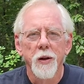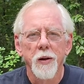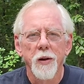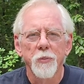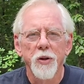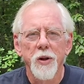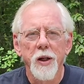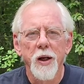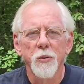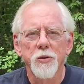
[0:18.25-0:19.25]
But
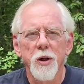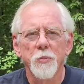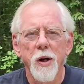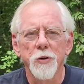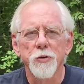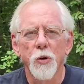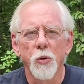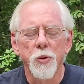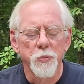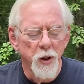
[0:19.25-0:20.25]
today I was going to mount a
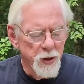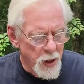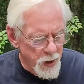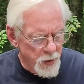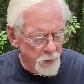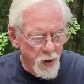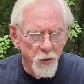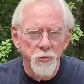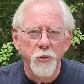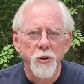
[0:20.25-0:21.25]
scope on my Diana
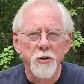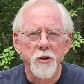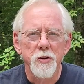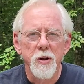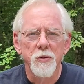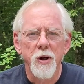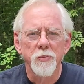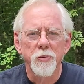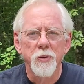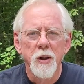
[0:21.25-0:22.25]
Model 46 air
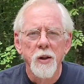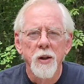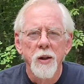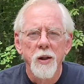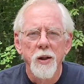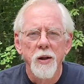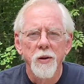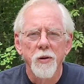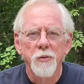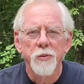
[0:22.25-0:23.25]
rifle, and I
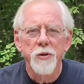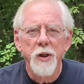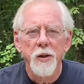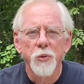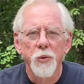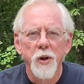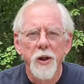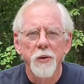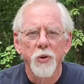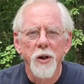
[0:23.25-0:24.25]
thought for a second, well,
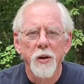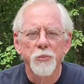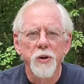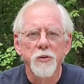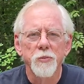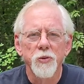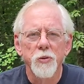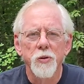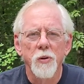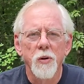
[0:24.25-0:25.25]
hey, why not bring some
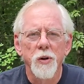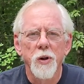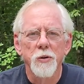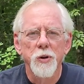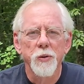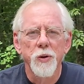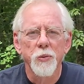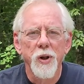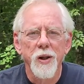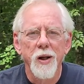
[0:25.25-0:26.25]
folks along and I'll show you the
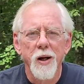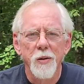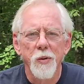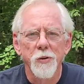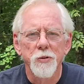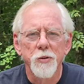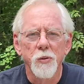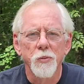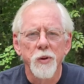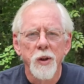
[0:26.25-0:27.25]
way that I mount a
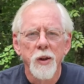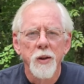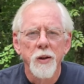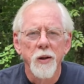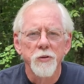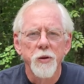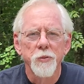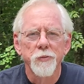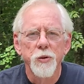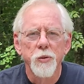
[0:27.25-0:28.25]
scope. Now, some
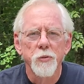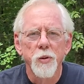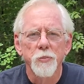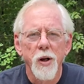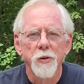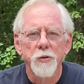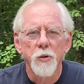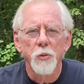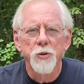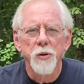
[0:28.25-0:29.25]
of you have been mounting
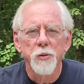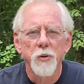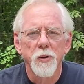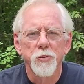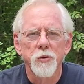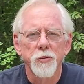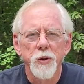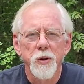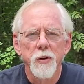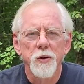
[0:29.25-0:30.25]
scopes on your rifles for
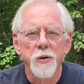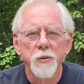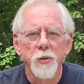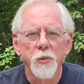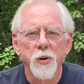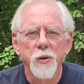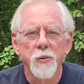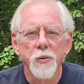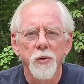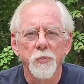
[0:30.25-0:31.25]
years and you know what you're
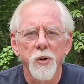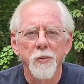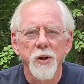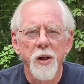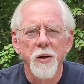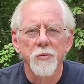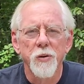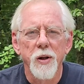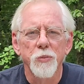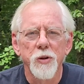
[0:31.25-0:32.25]
doing. You're probably not going to
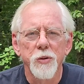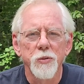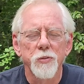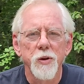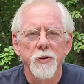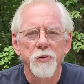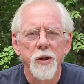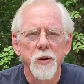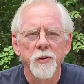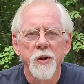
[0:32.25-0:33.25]
find much use for this
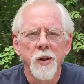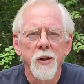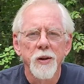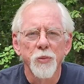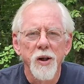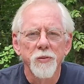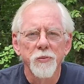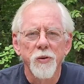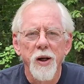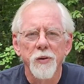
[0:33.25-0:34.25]
video. You might
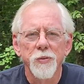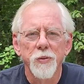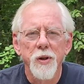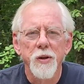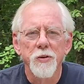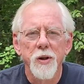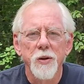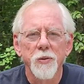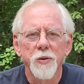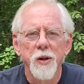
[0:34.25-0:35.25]
even find a few things that
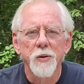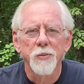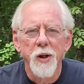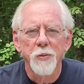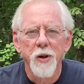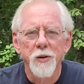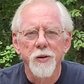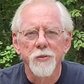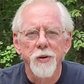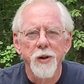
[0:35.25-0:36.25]
you don't think are right about
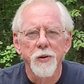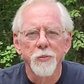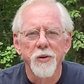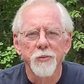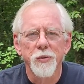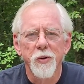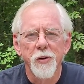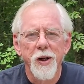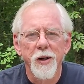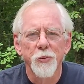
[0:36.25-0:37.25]
this video, but we've
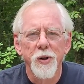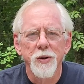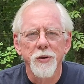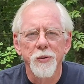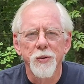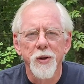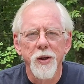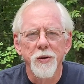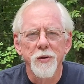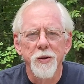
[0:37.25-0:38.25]
all got our ways of doing
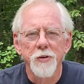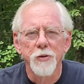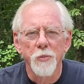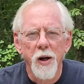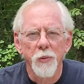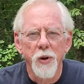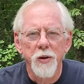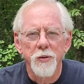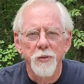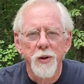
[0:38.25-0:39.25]
things, and this is my way.
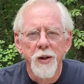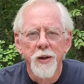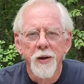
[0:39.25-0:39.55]
So